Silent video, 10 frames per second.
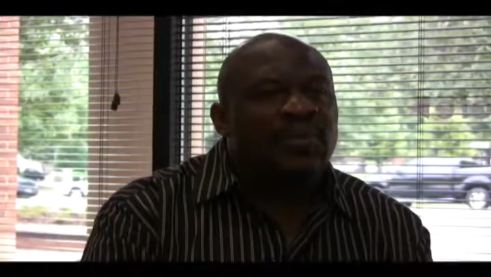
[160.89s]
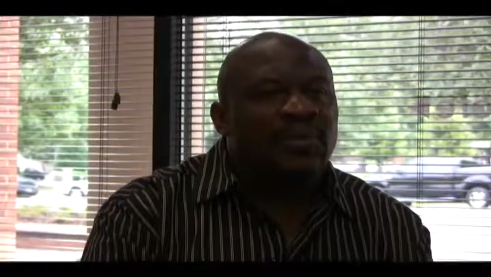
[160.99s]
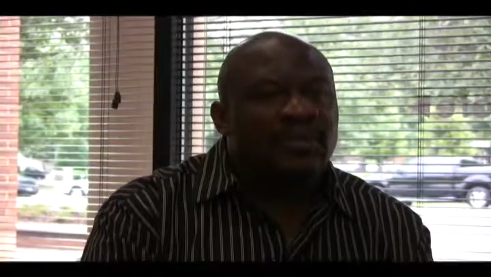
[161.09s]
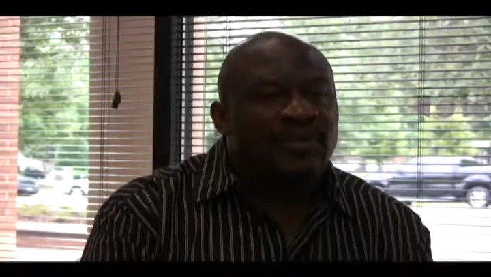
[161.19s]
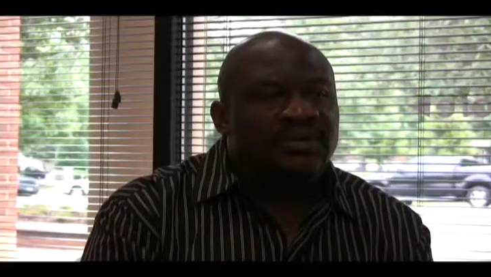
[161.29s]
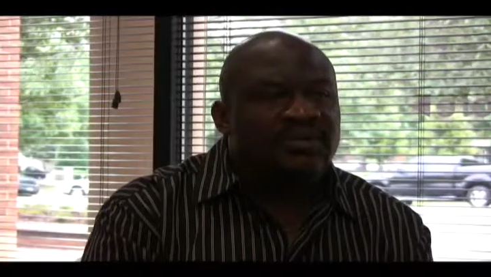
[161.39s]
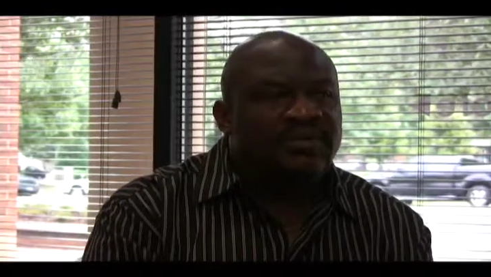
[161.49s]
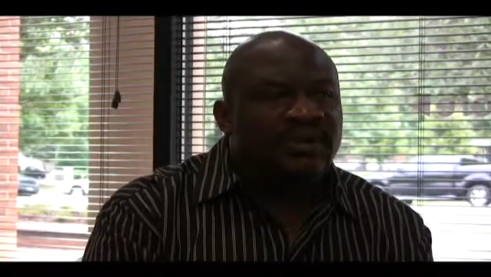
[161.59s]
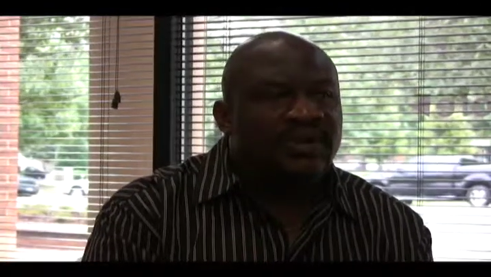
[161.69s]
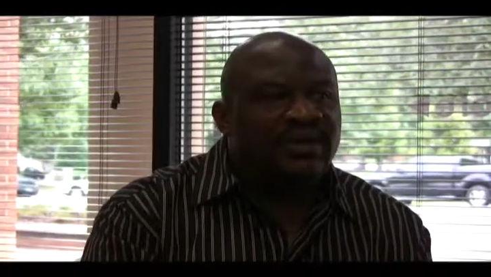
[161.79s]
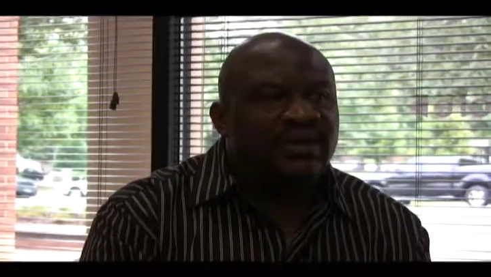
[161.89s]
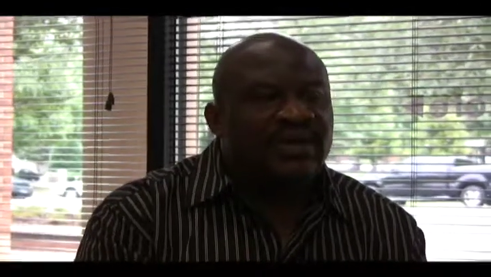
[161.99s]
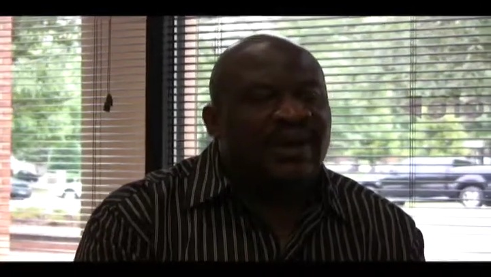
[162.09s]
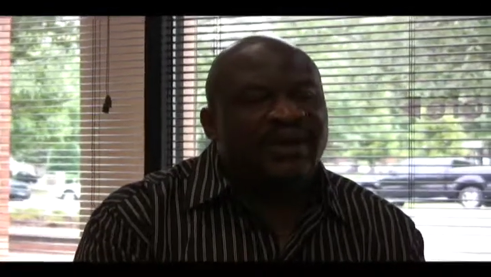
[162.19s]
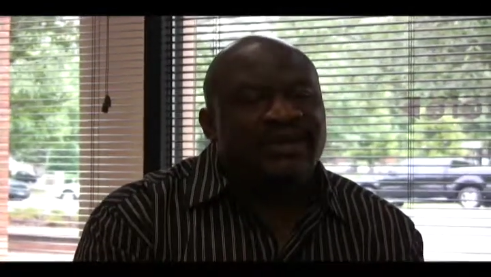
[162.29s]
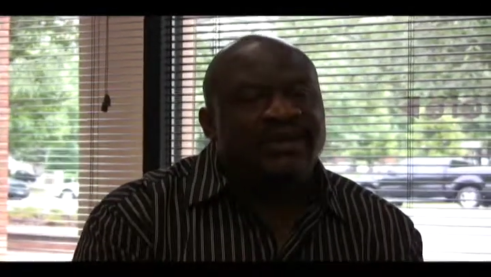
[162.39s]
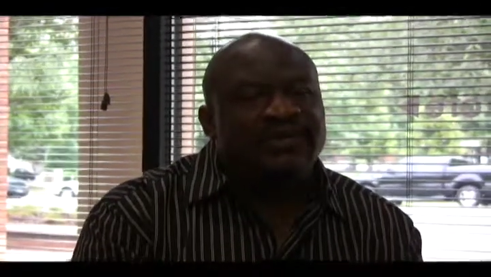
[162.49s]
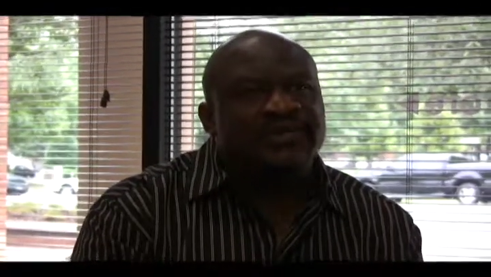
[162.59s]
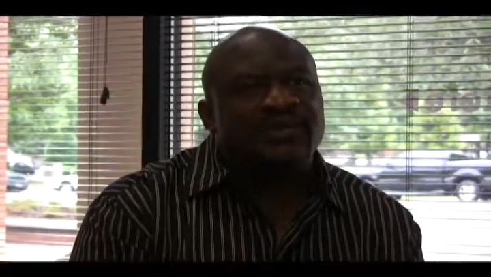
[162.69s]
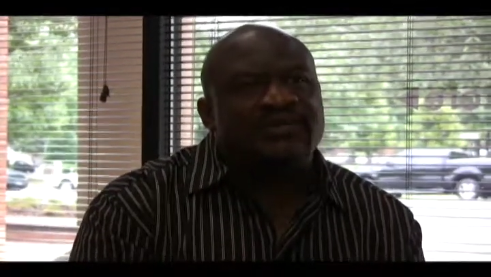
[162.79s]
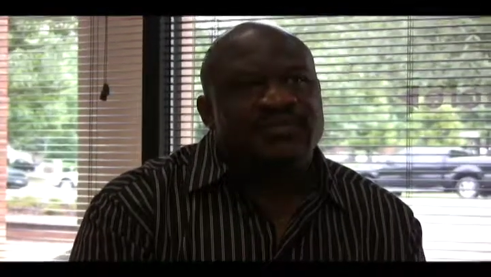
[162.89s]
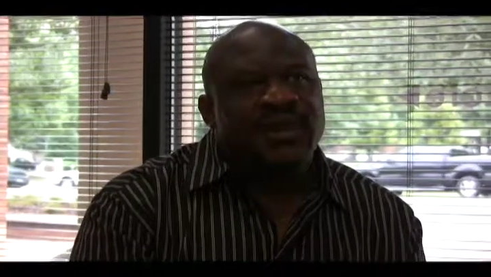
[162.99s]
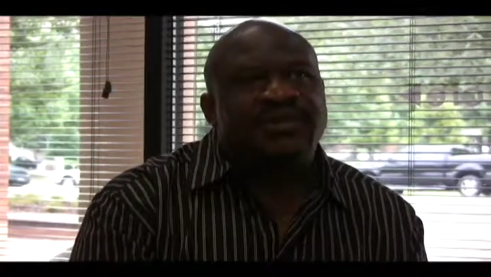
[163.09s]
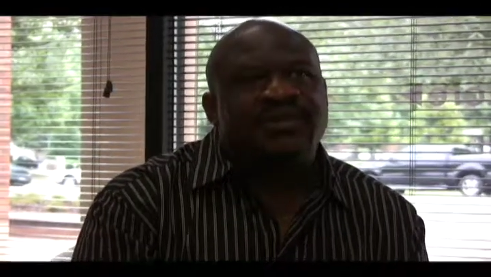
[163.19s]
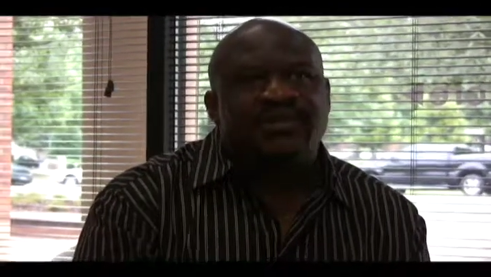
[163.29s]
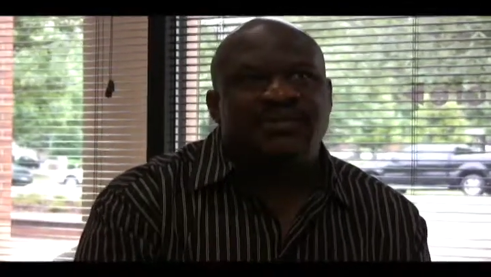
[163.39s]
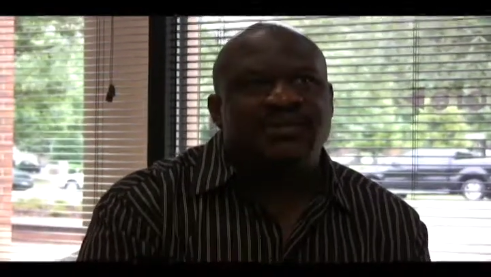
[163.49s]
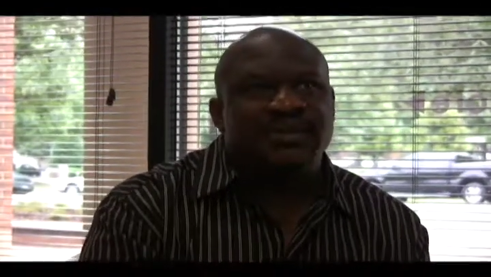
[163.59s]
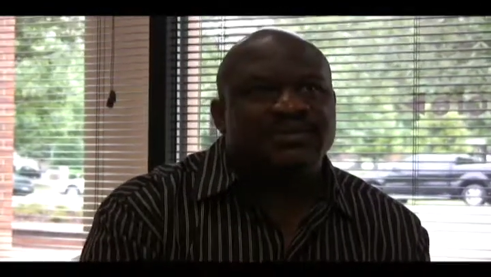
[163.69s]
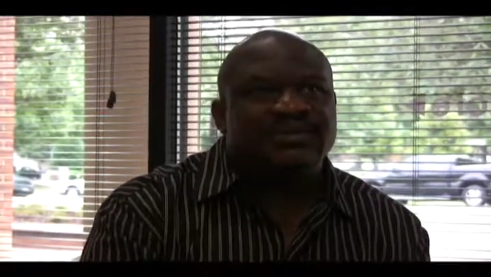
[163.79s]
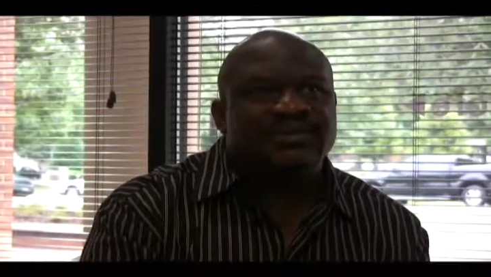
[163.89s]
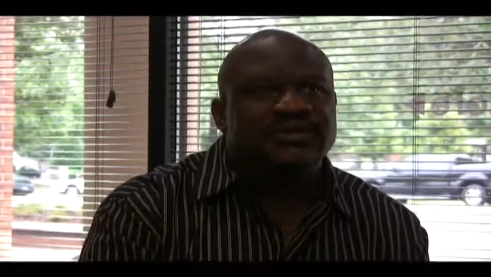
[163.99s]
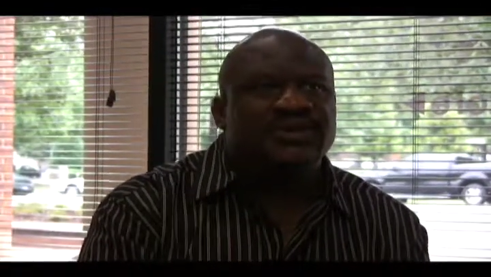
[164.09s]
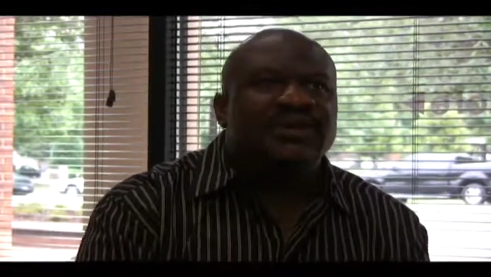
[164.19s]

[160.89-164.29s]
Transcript: Well, the idea of those rights and those liberties,